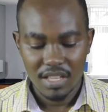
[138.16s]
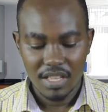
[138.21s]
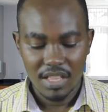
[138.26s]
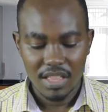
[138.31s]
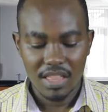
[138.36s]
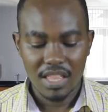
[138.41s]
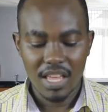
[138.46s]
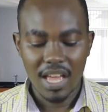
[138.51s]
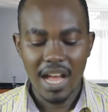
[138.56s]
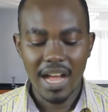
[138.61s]

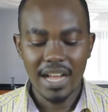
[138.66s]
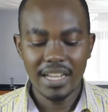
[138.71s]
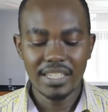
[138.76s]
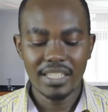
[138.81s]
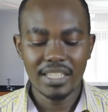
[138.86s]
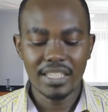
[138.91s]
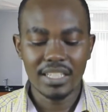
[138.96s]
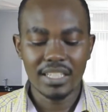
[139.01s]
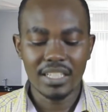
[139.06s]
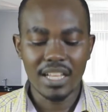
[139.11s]
The
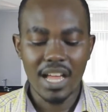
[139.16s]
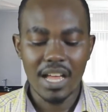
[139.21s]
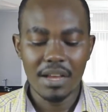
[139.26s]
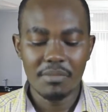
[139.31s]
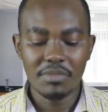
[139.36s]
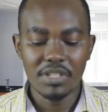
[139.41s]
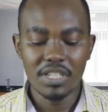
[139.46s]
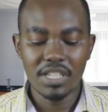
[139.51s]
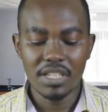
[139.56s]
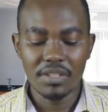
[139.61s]
height is
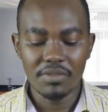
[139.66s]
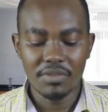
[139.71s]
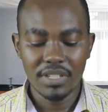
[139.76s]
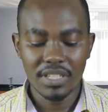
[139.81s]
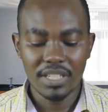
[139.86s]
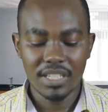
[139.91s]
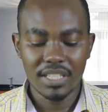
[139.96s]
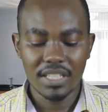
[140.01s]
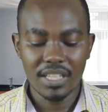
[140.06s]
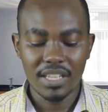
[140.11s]
MD, which
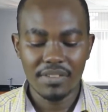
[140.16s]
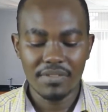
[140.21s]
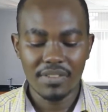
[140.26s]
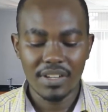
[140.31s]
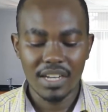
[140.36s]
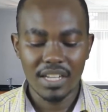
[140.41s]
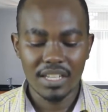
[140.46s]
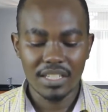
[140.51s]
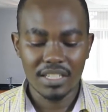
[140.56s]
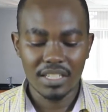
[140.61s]
is given
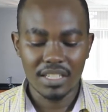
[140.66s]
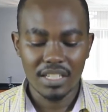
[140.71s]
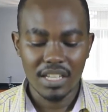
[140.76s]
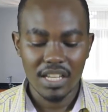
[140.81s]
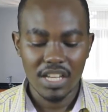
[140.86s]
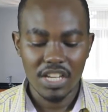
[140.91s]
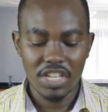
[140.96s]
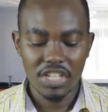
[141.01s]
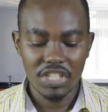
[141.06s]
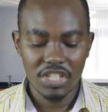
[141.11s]
as
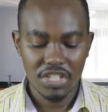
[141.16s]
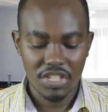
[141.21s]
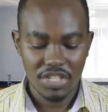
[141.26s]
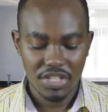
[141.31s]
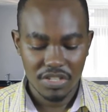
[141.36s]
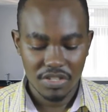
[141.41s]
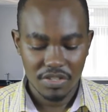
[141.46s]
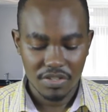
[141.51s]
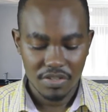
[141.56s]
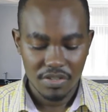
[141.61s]

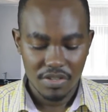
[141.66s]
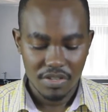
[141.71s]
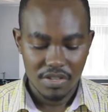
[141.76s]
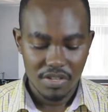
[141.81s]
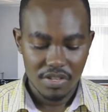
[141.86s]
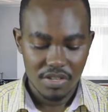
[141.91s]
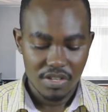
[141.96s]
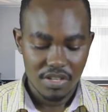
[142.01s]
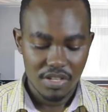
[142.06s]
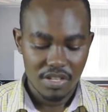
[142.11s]
H.
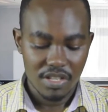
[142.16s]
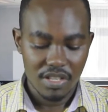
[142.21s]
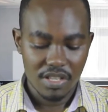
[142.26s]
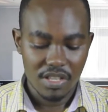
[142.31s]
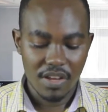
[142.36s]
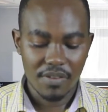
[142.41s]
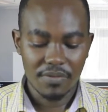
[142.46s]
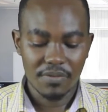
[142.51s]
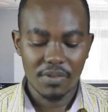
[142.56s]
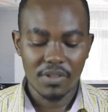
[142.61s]

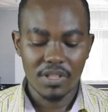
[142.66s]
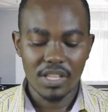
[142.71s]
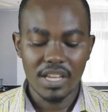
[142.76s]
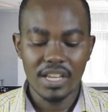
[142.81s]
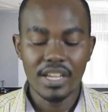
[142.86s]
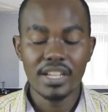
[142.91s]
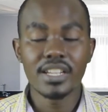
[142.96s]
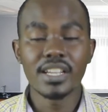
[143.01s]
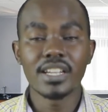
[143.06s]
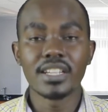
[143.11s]
Therefore, the
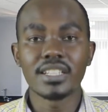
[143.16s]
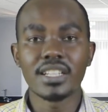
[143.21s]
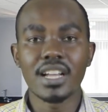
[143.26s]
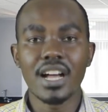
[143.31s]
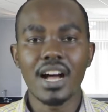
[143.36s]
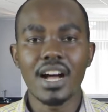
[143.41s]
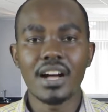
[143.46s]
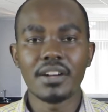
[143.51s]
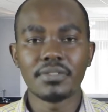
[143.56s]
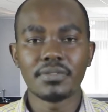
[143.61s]
area is a
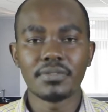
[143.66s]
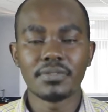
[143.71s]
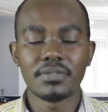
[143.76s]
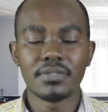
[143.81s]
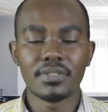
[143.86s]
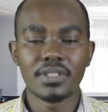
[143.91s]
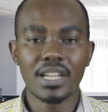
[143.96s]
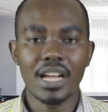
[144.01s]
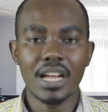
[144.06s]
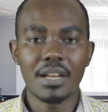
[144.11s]
half
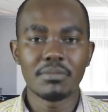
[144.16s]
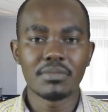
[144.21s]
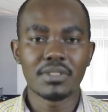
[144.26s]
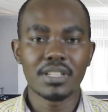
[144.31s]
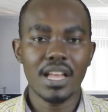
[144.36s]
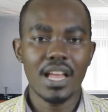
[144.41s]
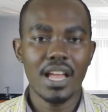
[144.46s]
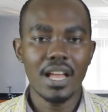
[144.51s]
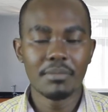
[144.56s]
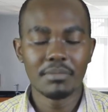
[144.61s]
times
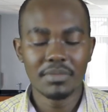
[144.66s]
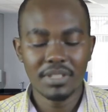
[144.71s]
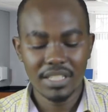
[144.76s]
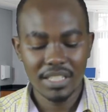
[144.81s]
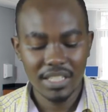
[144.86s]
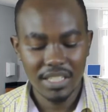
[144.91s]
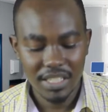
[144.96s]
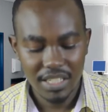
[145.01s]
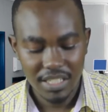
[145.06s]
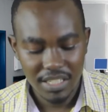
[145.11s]

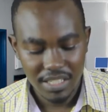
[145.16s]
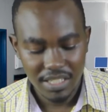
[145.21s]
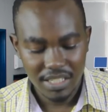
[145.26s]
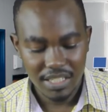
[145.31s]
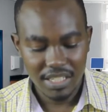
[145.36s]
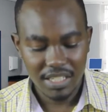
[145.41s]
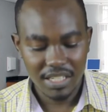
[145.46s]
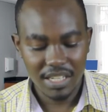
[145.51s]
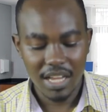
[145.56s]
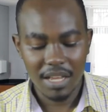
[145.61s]
MC
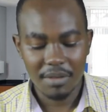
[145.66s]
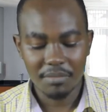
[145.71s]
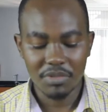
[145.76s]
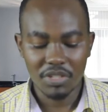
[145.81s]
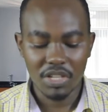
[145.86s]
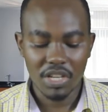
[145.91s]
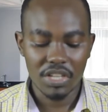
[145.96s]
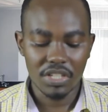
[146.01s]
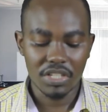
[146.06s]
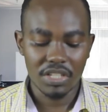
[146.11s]

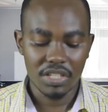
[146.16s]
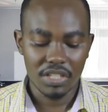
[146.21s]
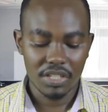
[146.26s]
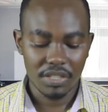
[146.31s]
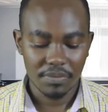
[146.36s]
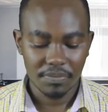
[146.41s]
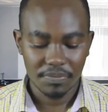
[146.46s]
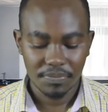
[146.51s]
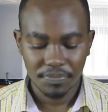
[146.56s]
times H.